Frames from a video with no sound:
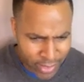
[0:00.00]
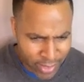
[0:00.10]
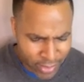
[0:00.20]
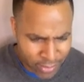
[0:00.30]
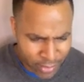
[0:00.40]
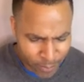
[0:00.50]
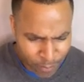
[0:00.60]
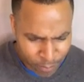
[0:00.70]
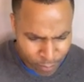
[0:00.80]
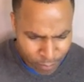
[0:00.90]
he's
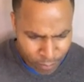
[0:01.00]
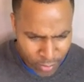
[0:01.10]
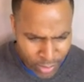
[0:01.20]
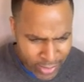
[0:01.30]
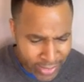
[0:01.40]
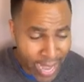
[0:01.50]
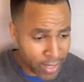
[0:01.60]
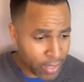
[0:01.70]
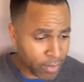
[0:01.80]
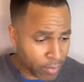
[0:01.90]
he, he's
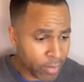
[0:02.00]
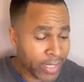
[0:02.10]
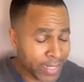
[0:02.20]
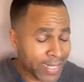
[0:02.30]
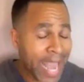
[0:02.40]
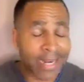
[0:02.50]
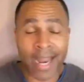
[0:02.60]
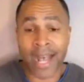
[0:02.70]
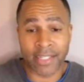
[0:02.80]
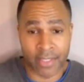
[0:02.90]
agnostic.
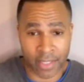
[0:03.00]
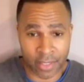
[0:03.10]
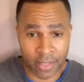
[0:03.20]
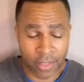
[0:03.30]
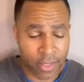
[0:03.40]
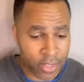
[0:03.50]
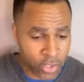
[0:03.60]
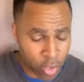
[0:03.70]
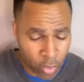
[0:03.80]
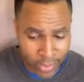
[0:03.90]
So
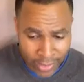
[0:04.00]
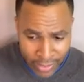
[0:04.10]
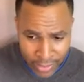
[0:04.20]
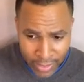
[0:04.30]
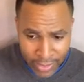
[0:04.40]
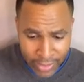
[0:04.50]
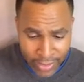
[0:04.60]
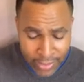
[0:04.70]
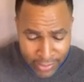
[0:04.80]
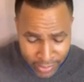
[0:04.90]
he says when he
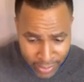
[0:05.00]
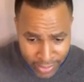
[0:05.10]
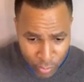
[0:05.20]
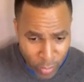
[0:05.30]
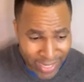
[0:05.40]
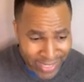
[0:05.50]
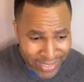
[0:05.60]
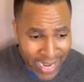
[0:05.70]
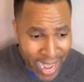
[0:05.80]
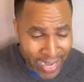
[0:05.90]
die, he's gonna go
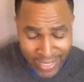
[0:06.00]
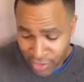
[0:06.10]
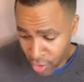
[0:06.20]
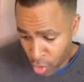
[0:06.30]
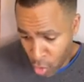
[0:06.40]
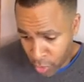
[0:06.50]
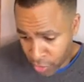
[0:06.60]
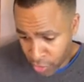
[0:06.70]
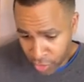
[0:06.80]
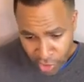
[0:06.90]
into just go into the
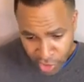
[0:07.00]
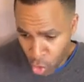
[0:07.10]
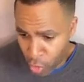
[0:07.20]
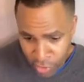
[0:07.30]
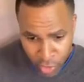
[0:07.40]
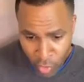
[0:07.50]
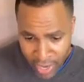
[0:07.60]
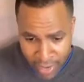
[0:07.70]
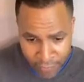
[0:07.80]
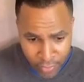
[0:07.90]
grave. He
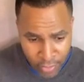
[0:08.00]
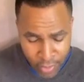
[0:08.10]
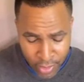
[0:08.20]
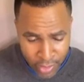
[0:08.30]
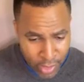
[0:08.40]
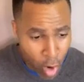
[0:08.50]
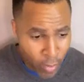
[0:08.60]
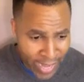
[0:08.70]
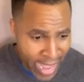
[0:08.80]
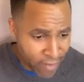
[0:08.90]
already has his, his life
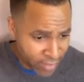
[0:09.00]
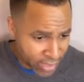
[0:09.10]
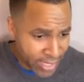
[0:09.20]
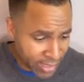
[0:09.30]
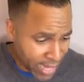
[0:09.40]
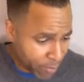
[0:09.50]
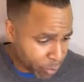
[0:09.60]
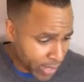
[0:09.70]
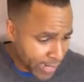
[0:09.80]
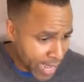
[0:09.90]
planned out when he
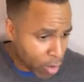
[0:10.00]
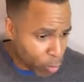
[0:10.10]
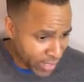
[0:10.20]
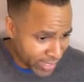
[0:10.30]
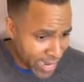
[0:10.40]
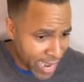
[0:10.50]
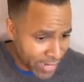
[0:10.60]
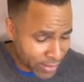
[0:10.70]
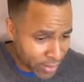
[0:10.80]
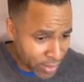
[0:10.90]
dies. So he
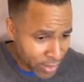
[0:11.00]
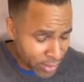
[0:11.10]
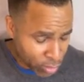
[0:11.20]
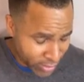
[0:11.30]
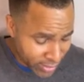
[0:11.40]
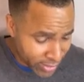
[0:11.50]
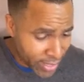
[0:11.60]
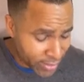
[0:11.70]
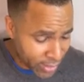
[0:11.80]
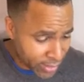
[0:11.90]
says his he's
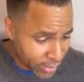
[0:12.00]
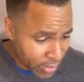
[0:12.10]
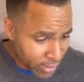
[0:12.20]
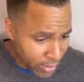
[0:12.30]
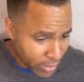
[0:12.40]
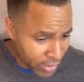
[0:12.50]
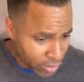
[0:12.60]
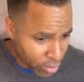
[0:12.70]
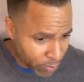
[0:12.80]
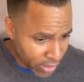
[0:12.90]
gonna be
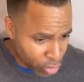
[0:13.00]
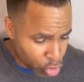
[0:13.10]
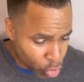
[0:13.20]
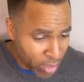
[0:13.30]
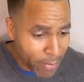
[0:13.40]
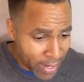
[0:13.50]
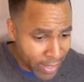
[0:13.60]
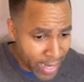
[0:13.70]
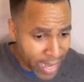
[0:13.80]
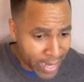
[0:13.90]
cremated and his ashes
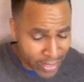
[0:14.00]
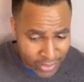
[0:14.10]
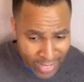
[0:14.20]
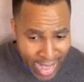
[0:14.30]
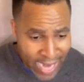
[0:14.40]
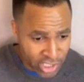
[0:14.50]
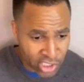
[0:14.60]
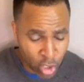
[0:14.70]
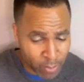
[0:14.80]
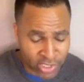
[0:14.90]
are gonna be scattered.
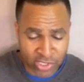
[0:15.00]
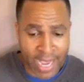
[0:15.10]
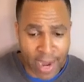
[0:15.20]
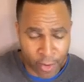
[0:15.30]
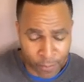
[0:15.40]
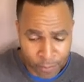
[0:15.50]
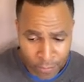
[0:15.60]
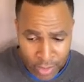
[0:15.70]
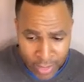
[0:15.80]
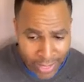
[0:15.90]
He says he's just
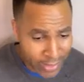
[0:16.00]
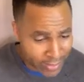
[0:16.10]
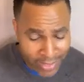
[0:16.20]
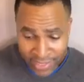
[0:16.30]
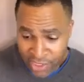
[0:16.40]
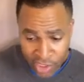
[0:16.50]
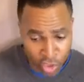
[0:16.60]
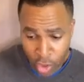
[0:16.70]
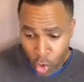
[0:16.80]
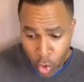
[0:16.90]
gonna go into the ground.
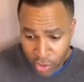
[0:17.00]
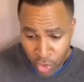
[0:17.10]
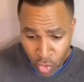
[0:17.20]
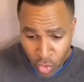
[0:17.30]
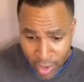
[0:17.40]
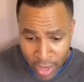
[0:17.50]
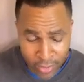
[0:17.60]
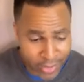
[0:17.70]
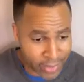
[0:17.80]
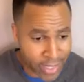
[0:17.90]
He says
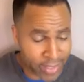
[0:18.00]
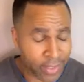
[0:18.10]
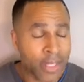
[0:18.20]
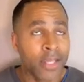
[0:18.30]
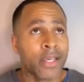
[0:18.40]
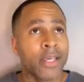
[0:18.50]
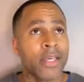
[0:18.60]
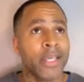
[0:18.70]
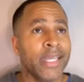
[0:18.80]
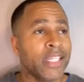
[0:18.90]
he doesn't believe in
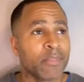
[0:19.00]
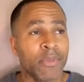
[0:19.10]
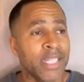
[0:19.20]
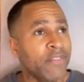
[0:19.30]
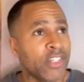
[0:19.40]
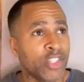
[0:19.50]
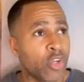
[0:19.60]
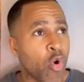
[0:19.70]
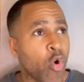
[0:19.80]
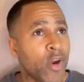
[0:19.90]
going to the
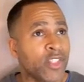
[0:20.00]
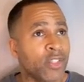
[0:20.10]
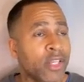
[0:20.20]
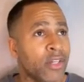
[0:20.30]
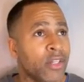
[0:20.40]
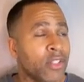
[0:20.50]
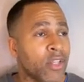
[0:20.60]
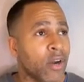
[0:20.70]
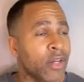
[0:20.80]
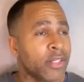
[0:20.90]
the to
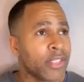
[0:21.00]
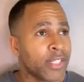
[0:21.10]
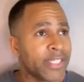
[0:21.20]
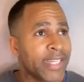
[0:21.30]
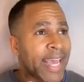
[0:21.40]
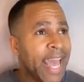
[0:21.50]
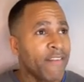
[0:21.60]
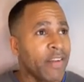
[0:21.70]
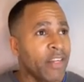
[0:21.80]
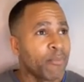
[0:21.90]
heaven in the pearly
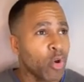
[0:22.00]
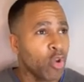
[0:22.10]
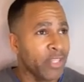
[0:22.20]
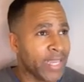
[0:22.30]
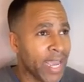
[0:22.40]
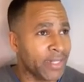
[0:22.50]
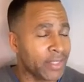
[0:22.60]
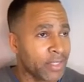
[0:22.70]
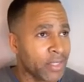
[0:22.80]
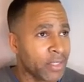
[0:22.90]
gates. And
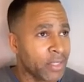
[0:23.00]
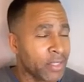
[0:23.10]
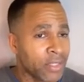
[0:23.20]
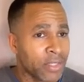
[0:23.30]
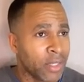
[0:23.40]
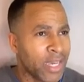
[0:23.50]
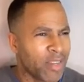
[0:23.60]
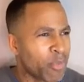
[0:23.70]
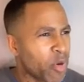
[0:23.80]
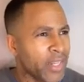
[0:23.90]
the pearly that's that's
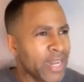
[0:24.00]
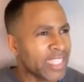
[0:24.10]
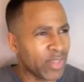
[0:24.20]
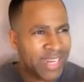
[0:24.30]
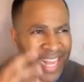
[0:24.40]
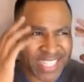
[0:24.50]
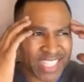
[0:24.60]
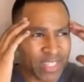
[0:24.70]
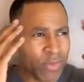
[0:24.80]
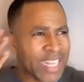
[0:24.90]
his, that's what his
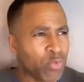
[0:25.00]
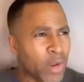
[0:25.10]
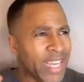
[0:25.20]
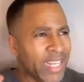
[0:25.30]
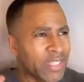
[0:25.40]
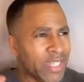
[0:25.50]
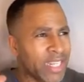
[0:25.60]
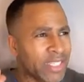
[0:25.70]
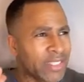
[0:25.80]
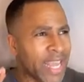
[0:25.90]
his thinking is on
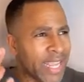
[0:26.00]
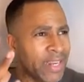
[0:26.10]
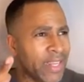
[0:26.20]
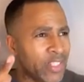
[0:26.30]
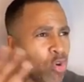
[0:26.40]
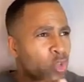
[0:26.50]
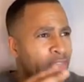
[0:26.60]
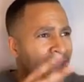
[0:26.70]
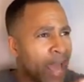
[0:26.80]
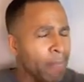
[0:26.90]
that.
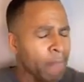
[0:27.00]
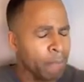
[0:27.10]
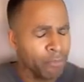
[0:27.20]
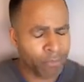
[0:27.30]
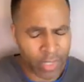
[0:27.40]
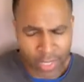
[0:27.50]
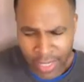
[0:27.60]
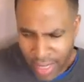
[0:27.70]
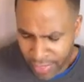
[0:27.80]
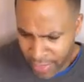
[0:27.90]
And then
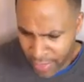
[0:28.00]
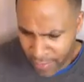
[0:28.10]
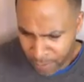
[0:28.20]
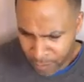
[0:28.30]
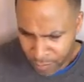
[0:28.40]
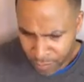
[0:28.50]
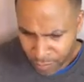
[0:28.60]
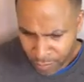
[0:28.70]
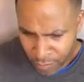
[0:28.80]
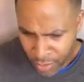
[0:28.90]

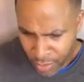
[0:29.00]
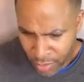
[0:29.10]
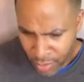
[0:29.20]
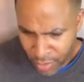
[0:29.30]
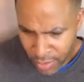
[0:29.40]
he, he, I forgot